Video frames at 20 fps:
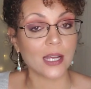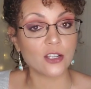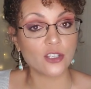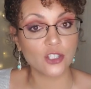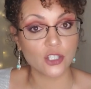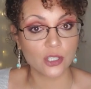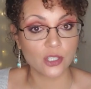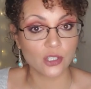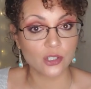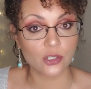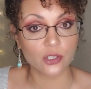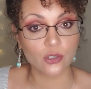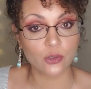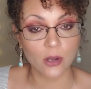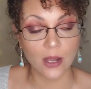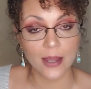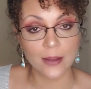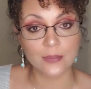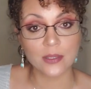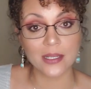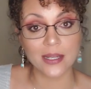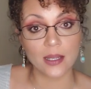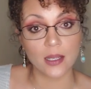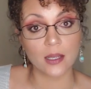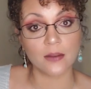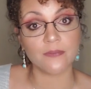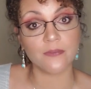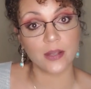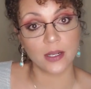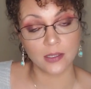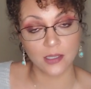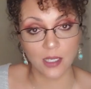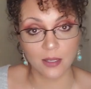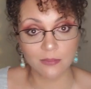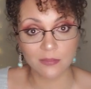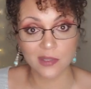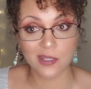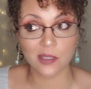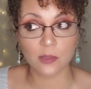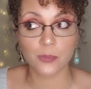I just described in
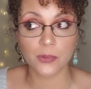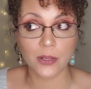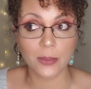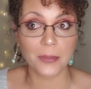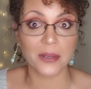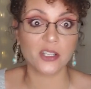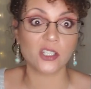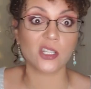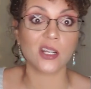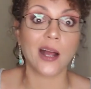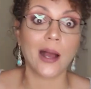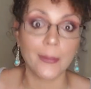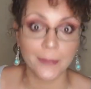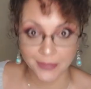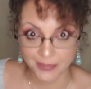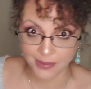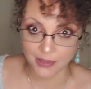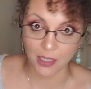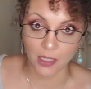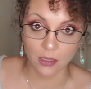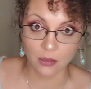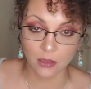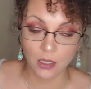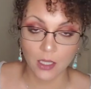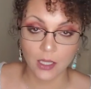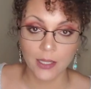victims is pretty much the opposite